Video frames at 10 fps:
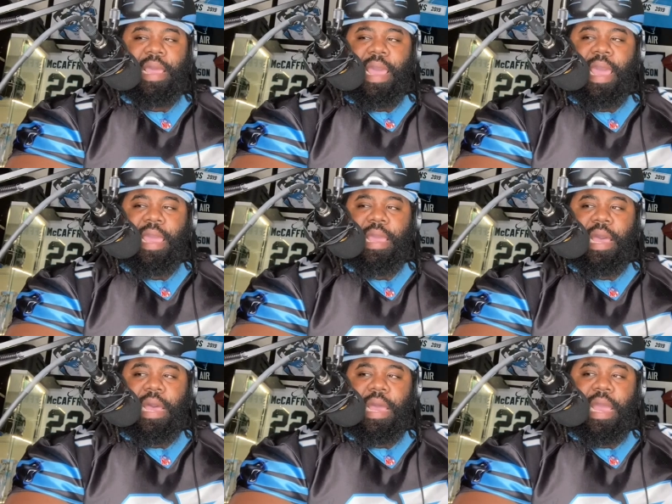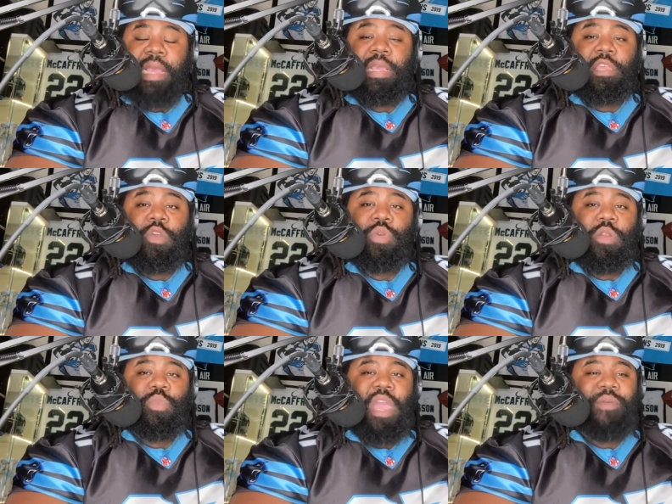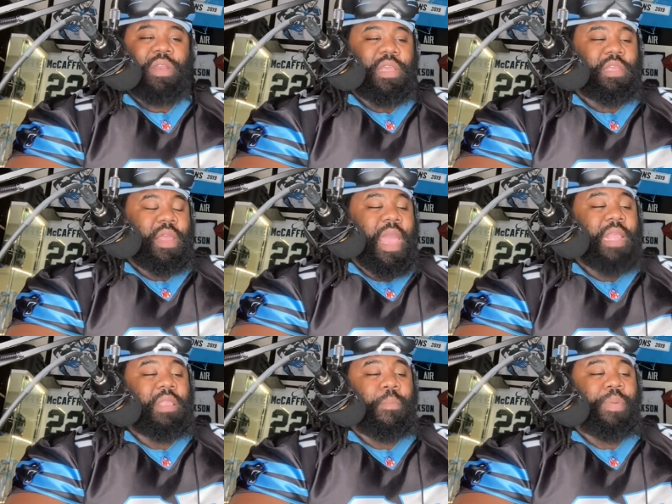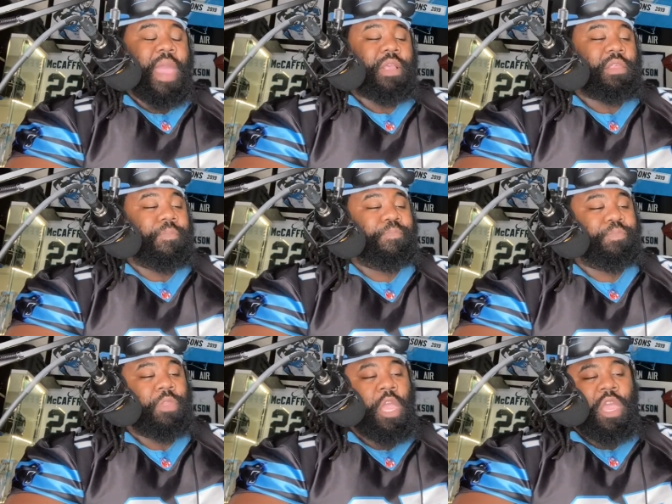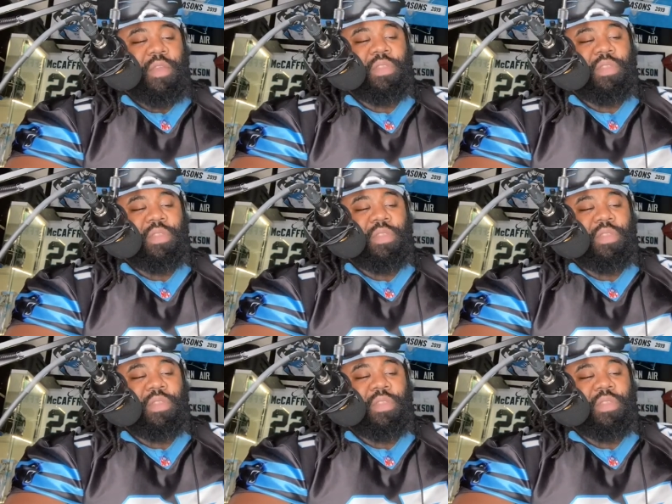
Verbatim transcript: a uh, as a unit, we haven't necessarily had the best. If you look